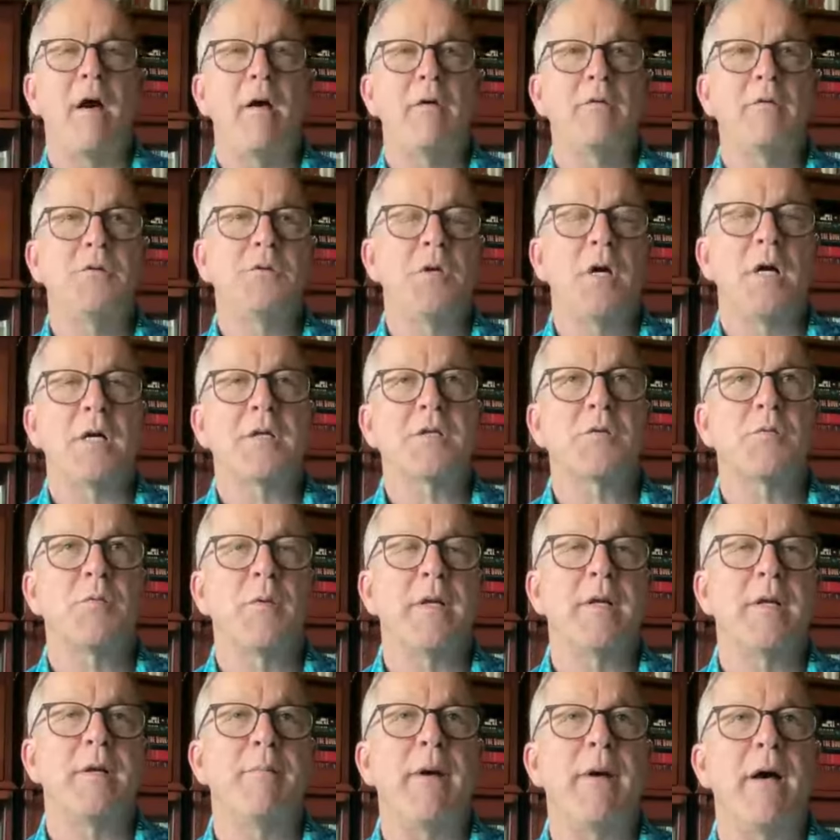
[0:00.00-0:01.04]
Jacques
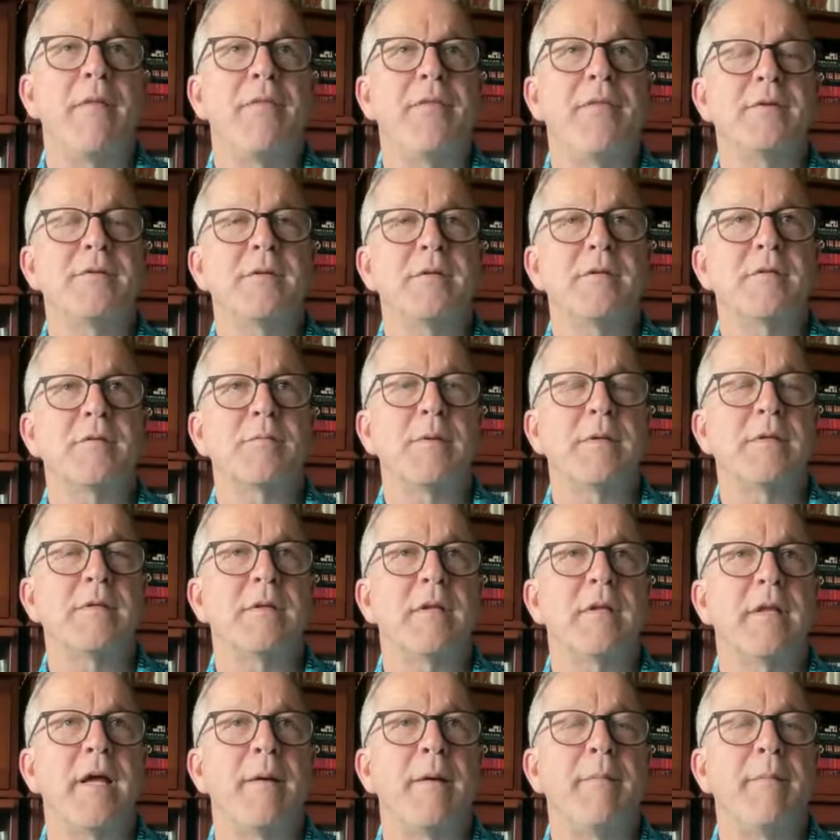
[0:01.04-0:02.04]
written about this explicitly.